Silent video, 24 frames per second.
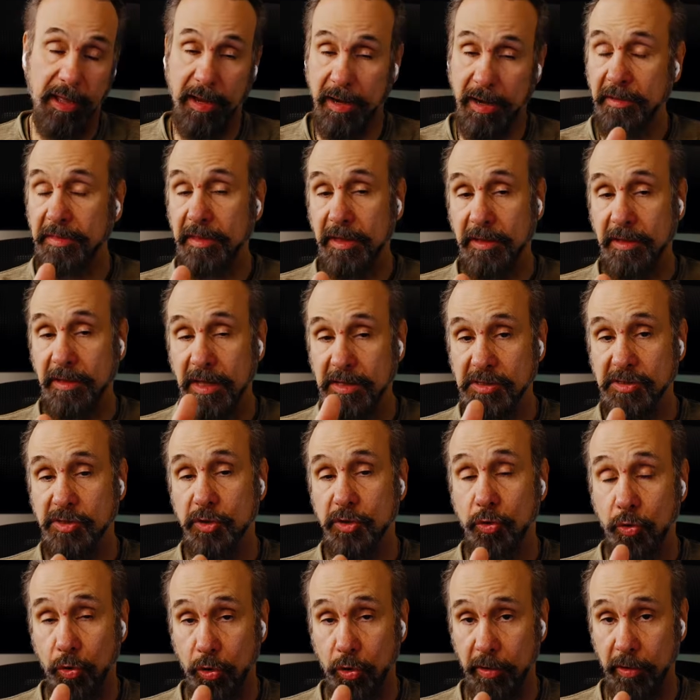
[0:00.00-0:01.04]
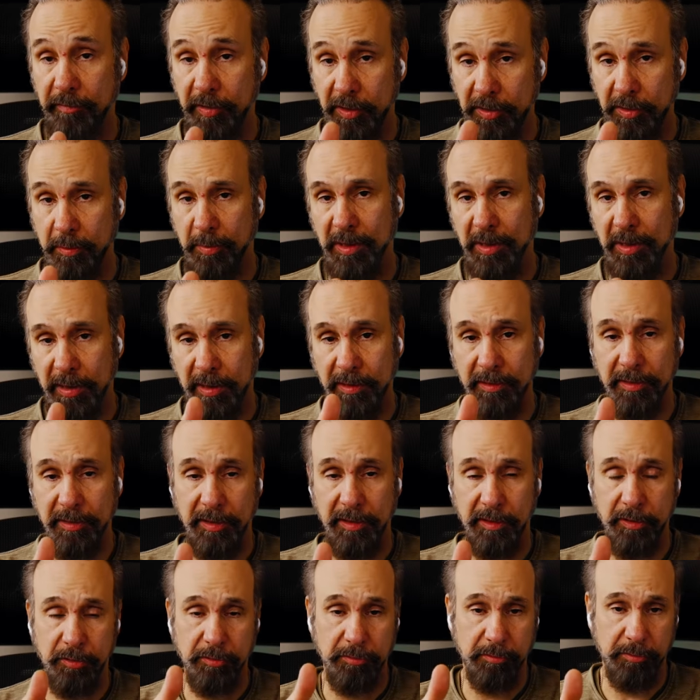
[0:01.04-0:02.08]
I think that's the core fundamental. I
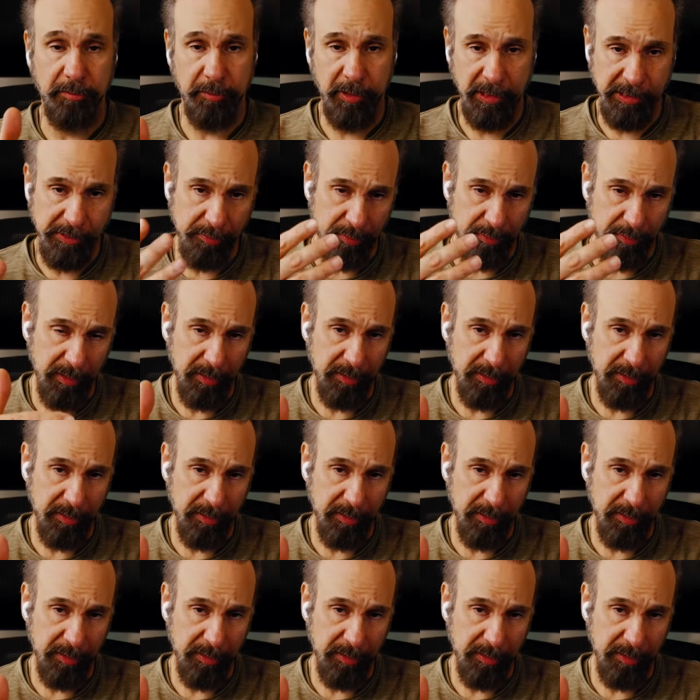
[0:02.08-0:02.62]
think as